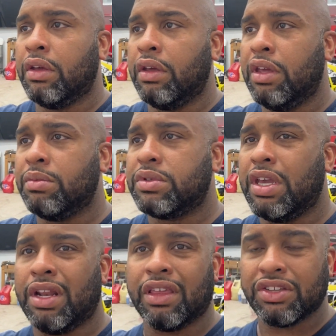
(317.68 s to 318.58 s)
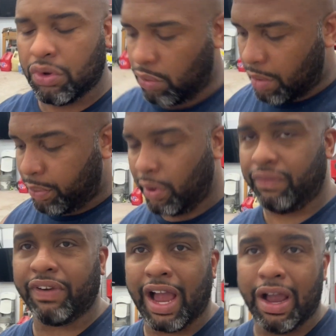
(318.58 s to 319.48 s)
M10, I think it's a
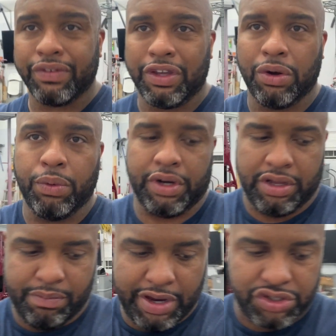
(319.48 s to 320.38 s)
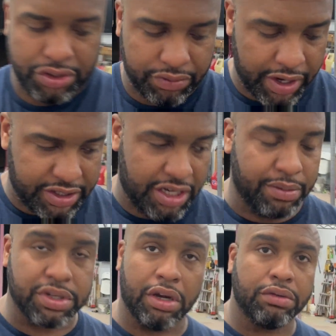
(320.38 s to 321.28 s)
1.5, and you don't want to mess your threads up.
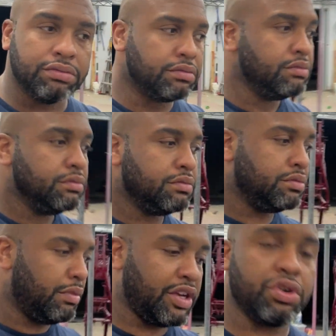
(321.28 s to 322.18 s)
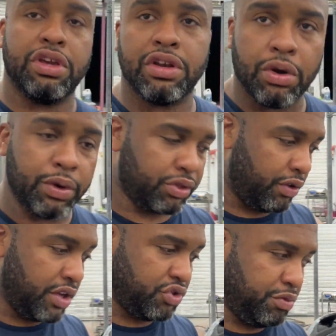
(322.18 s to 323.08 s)
So make sure you know what
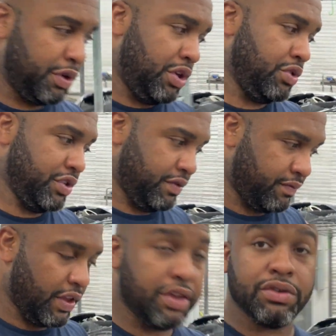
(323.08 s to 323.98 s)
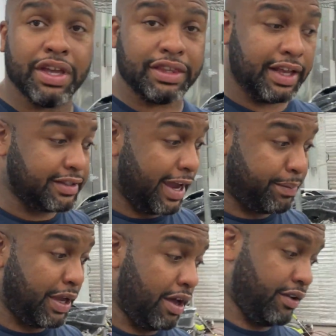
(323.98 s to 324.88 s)
threads you'll be using, and you get that
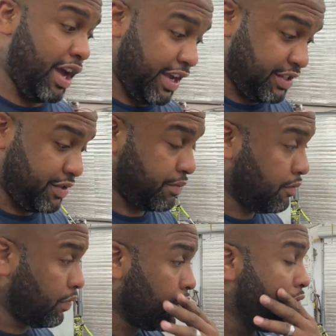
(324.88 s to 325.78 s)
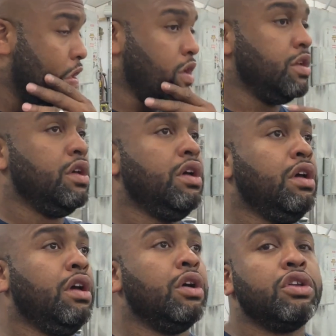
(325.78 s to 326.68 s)
tapped out nice.
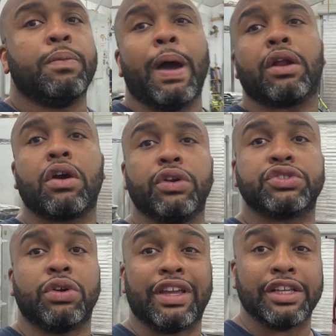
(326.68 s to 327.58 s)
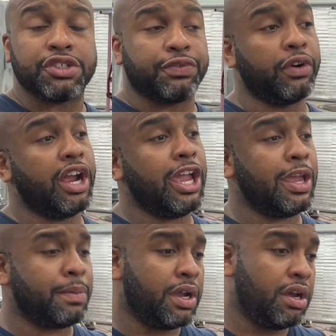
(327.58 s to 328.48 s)
Your powder coater is going to get your
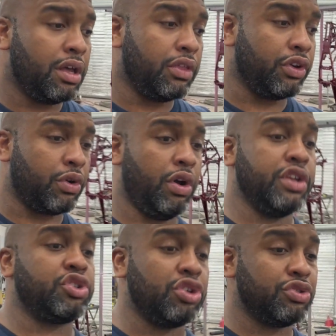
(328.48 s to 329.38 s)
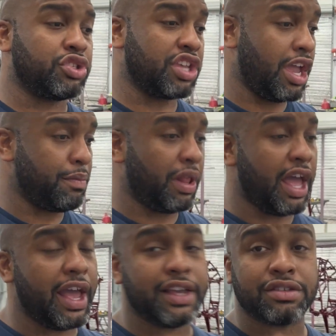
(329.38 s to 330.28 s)
frame. They're going to
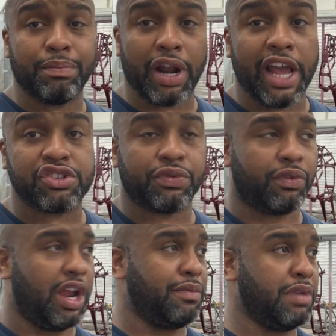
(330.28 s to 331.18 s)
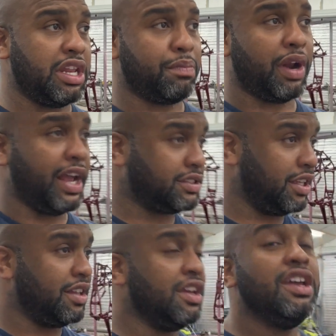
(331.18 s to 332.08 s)
sandblast and blast your frame, media blast
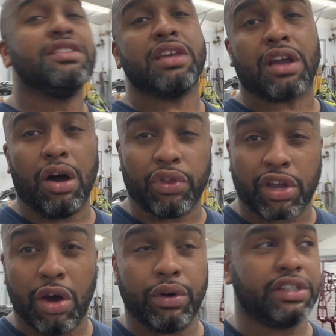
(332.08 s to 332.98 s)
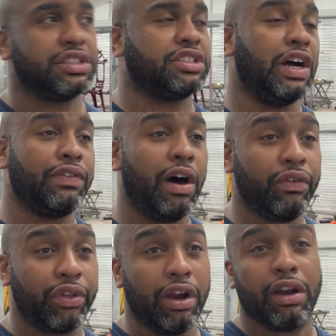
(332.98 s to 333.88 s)
it, take all the coatings and stuff
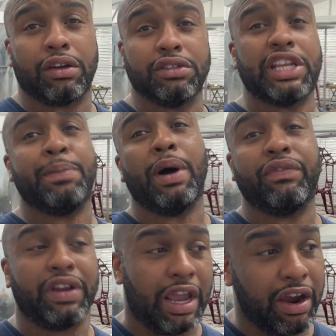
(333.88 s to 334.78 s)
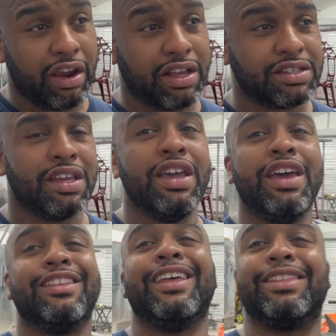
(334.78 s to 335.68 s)
off there. They're going to tape off any areas
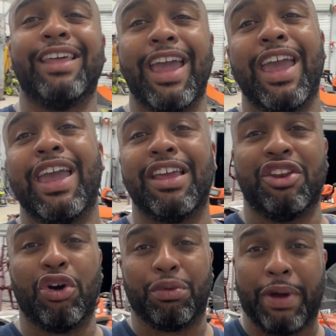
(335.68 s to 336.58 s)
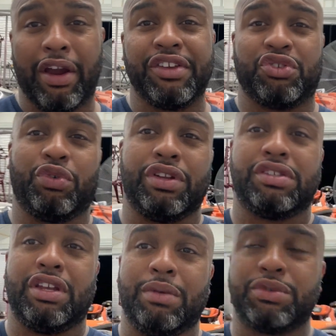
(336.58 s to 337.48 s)
that they know the bearings are going to
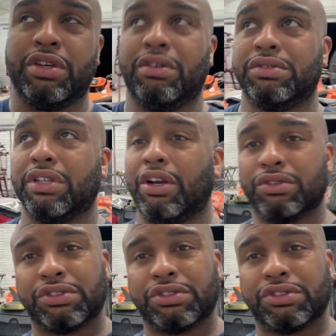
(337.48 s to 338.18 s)
sit up till.